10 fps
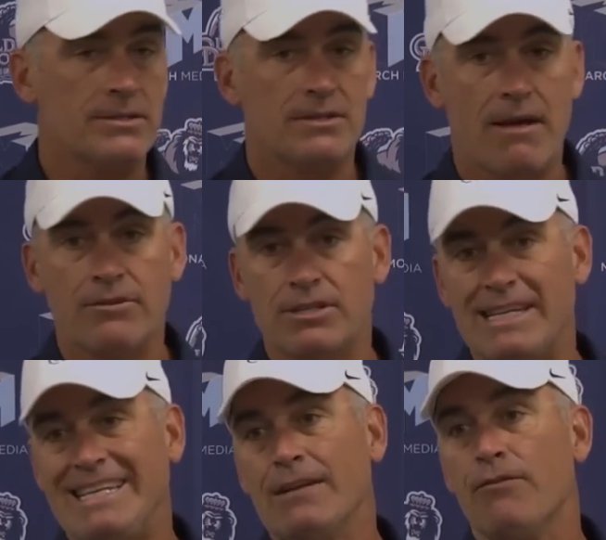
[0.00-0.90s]

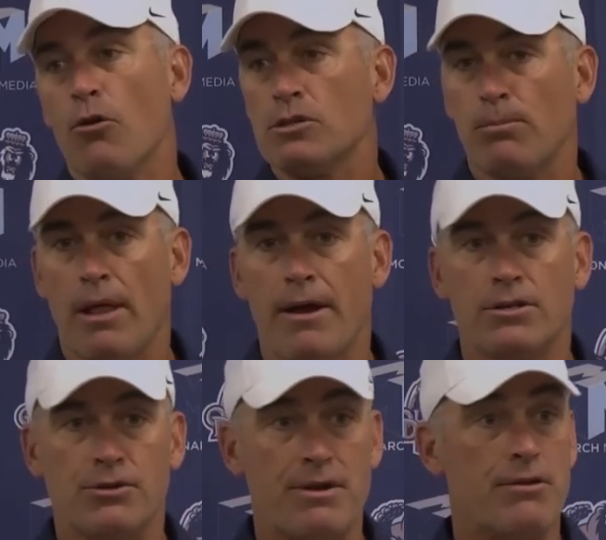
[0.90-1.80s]
17 of those
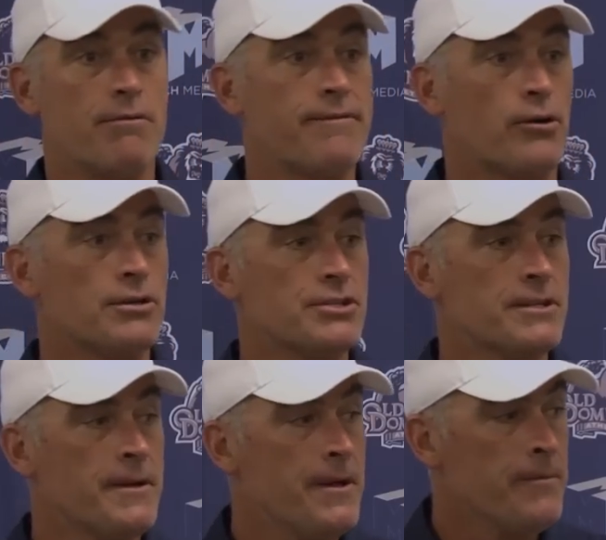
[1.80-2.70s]
players are either
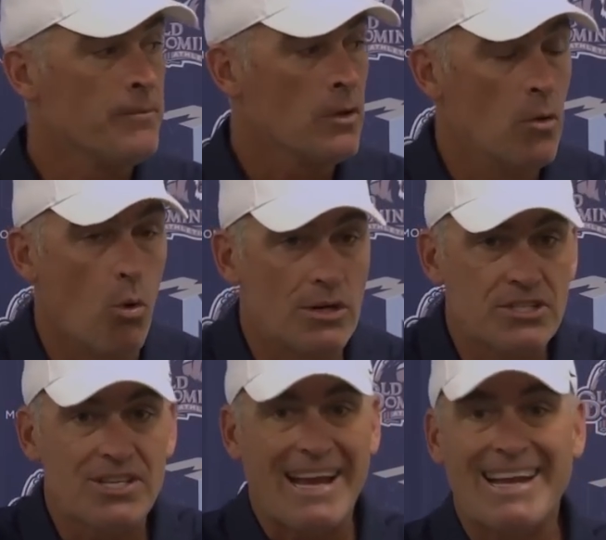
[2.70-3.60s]
first or
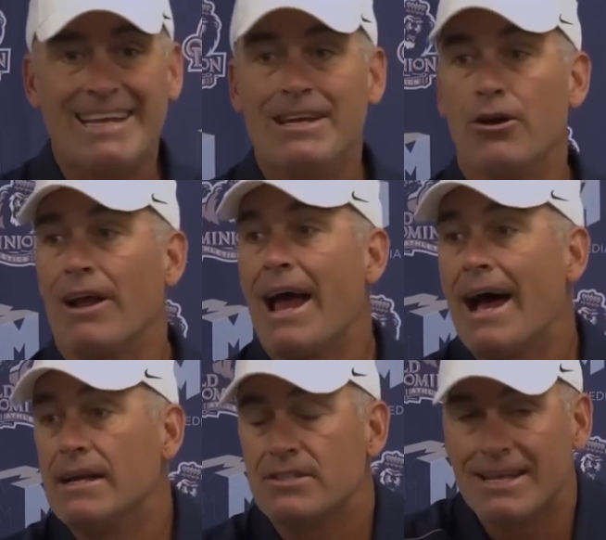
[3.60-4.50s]
second year
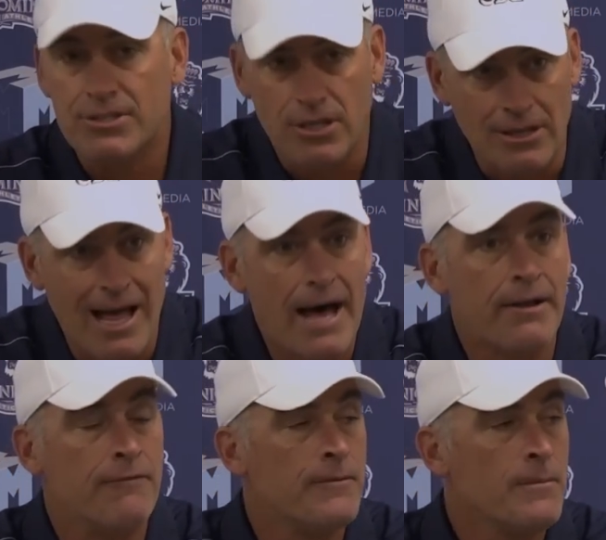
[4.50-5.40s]
guys. That's a
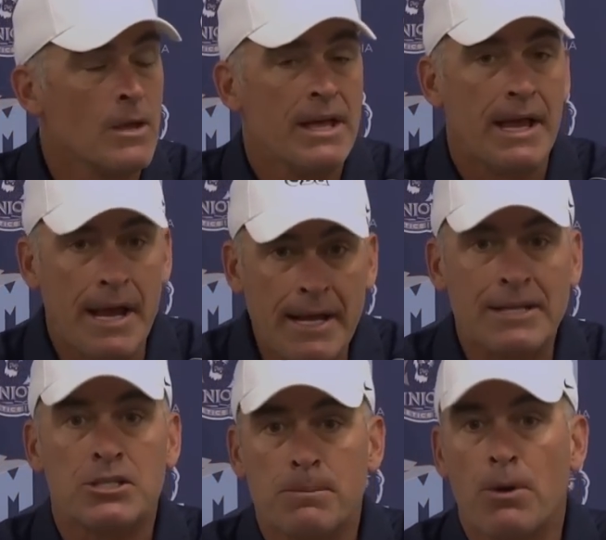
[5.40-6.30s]
lot of
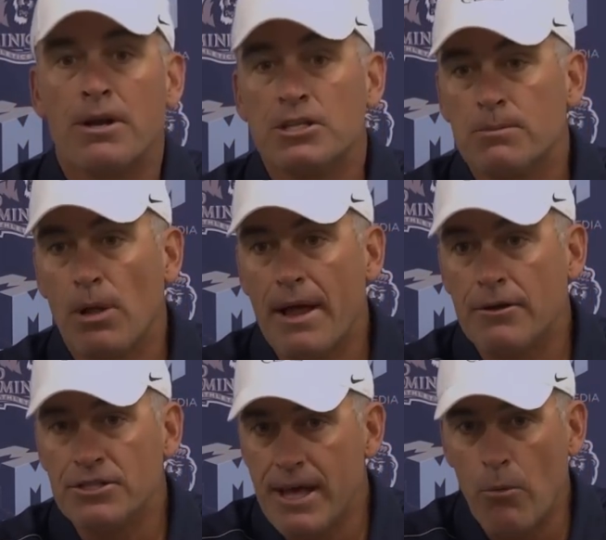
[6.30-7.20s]
inexperienced
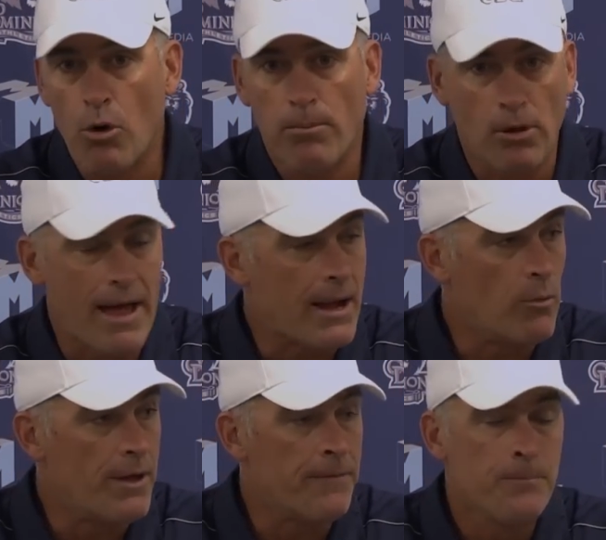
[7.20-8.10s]
players that we're
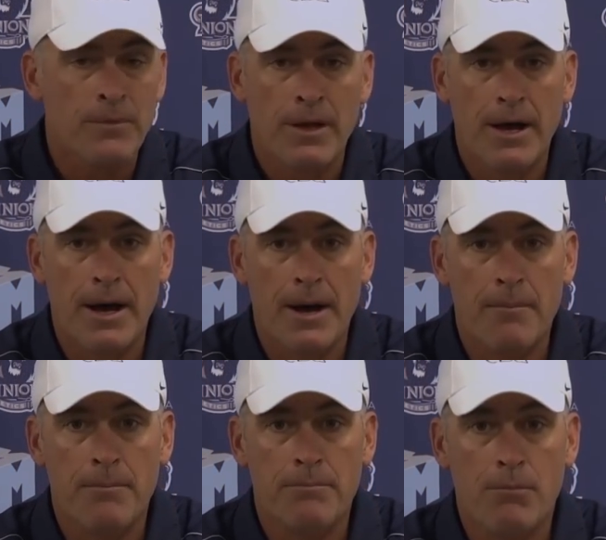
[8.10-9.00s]
playing with.
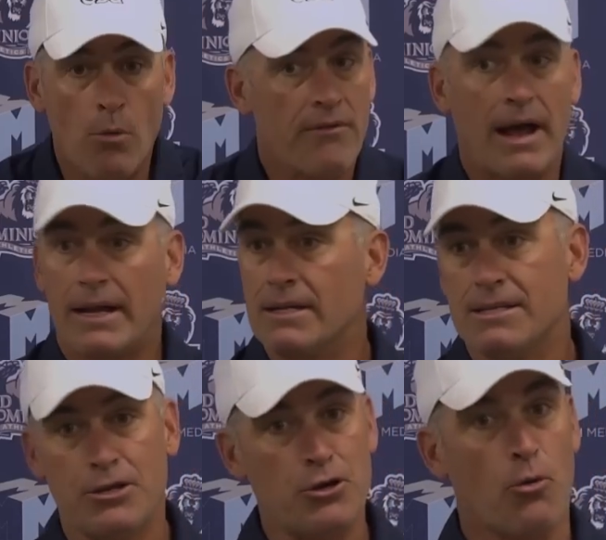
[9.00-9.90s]
But we've got to
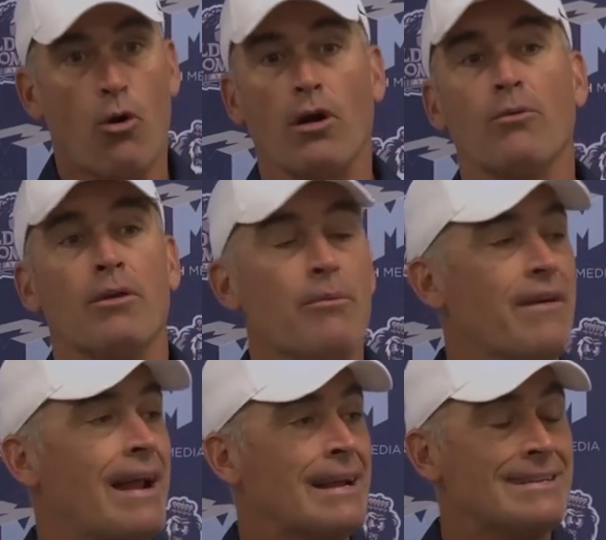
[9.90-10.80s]
continue to work with them. We've
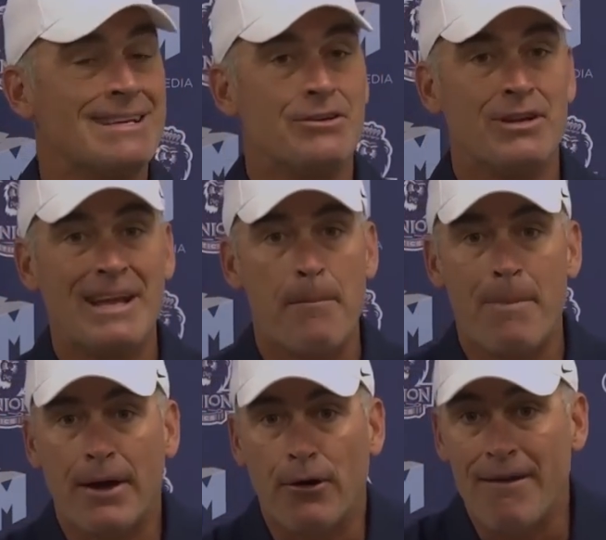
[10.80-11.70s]
got to continue to get
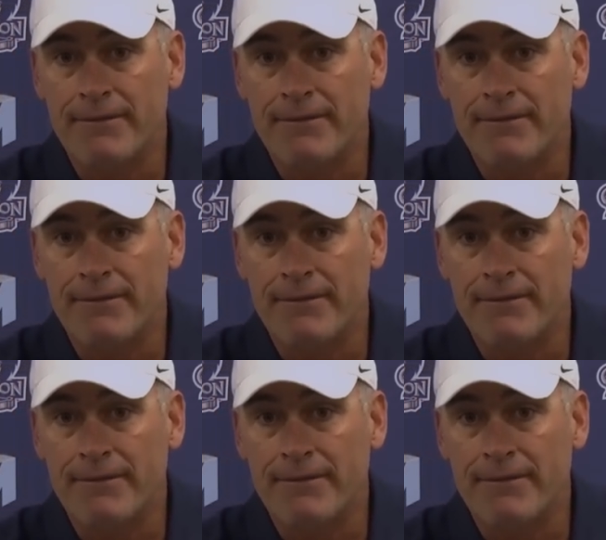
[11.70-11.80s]
better.